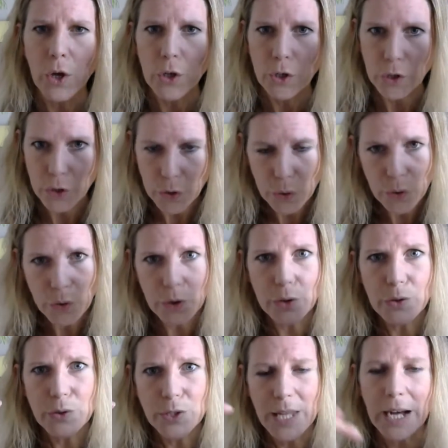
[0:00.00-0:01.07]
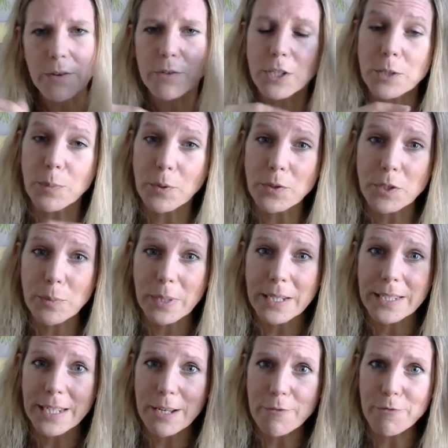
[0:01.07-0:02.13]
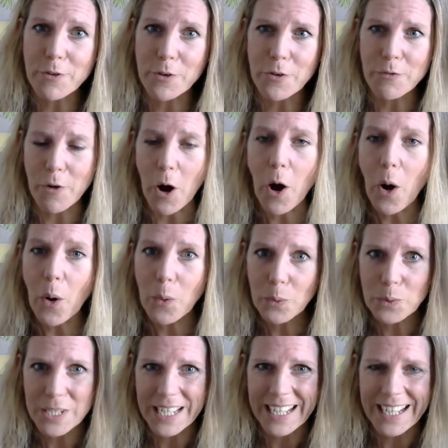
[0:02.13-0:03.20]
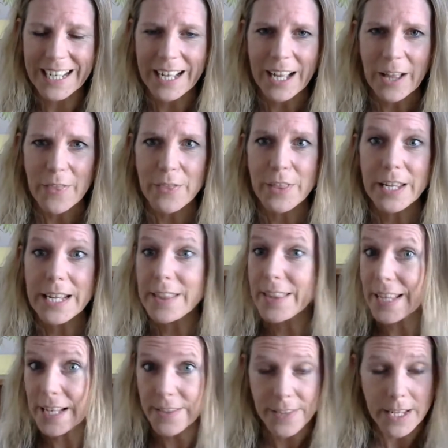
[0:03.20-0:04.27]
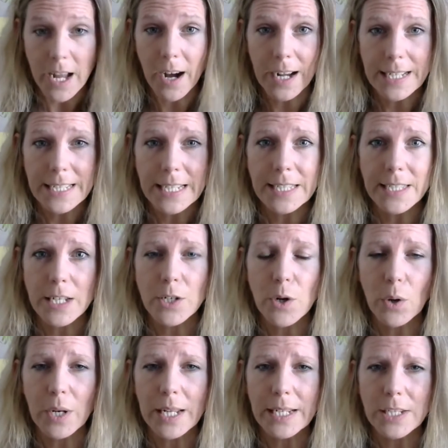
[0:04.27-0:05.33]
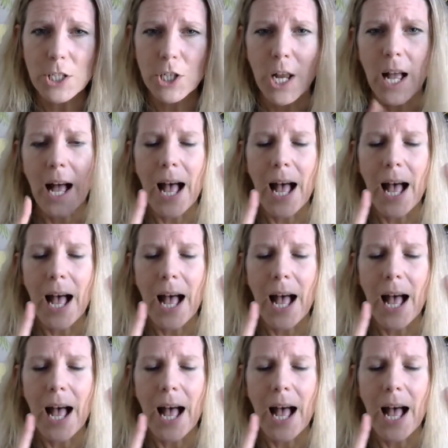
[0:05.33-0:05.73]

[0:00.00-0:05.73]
you lose that responsibility for holding the ideas, the knowledge,